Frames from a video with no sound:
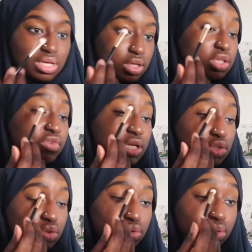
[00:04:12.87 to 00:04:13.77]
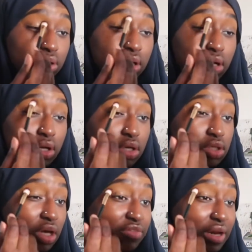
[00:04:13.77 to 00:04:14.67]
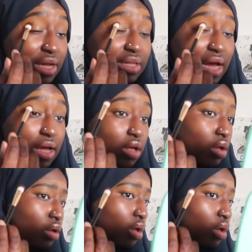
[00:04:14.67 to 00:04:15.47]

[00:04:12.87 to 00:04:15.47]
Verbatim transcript: like it's really true so i feel like that